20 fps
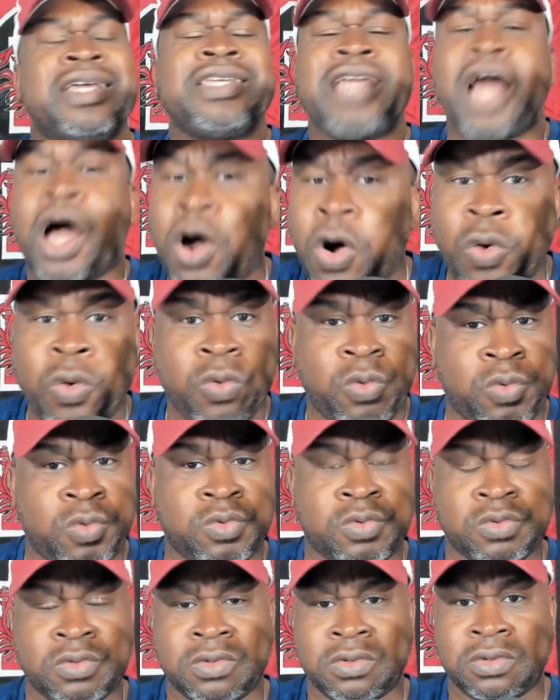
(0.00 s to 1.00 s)
No,
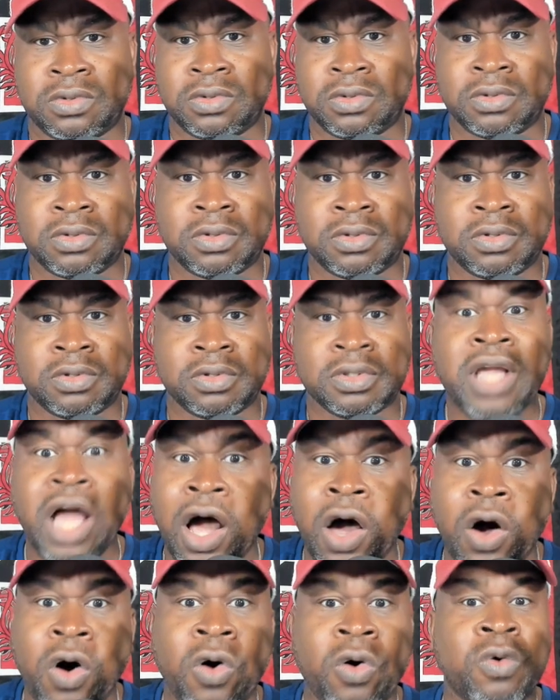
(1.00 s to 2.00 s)

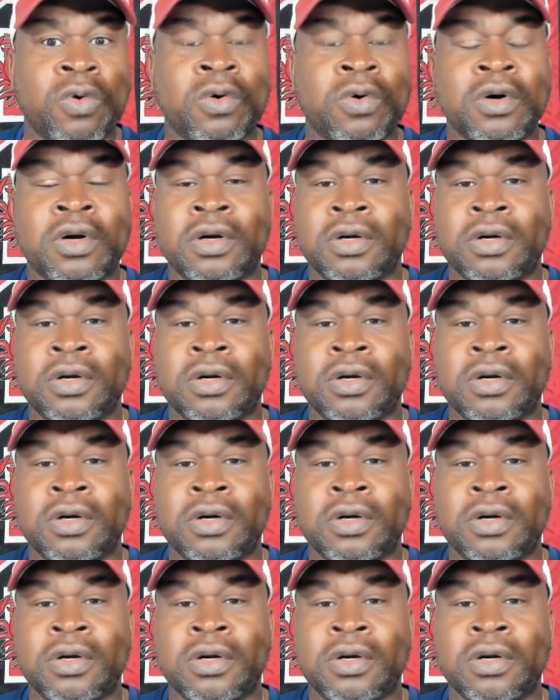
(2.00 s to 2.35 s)
no.